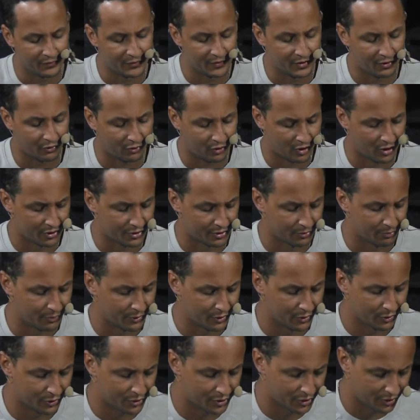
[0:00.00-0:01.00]
your
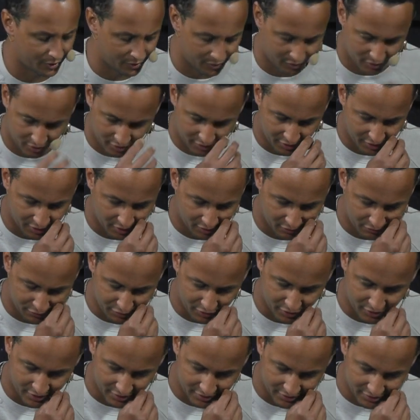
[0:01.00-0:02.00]
contribution on and off
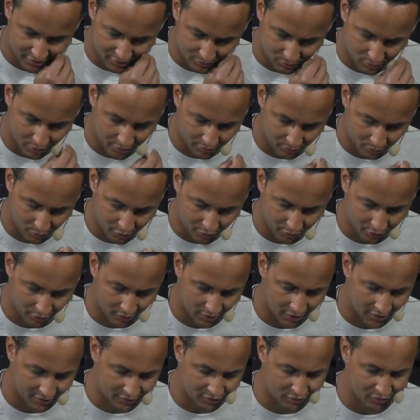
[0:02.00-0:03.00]
the ice. What do
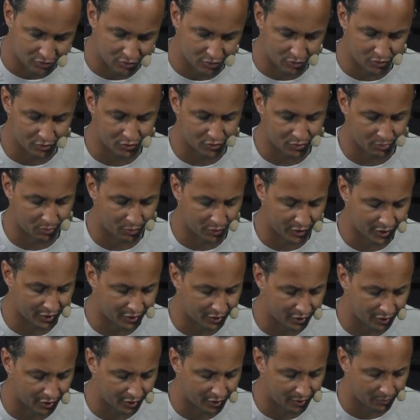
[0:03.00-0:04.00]
you like to
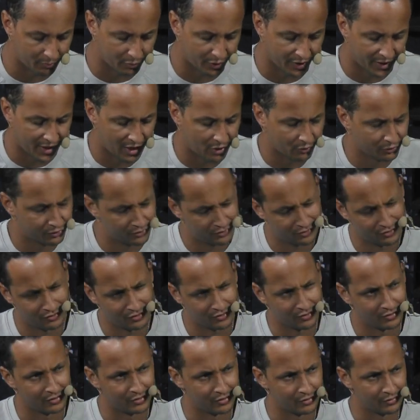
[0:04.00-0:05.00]
bring
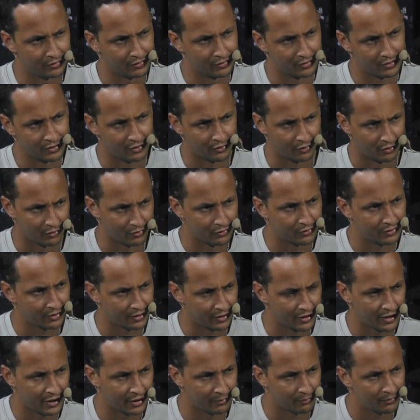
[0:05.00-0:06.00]
out in your own
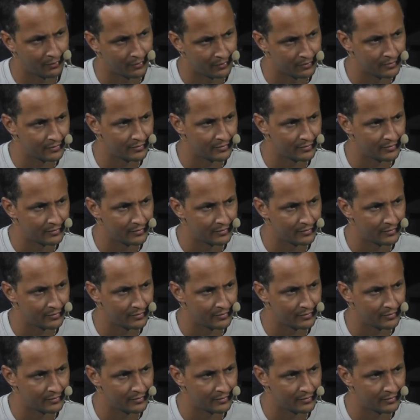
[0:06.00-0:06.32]
game?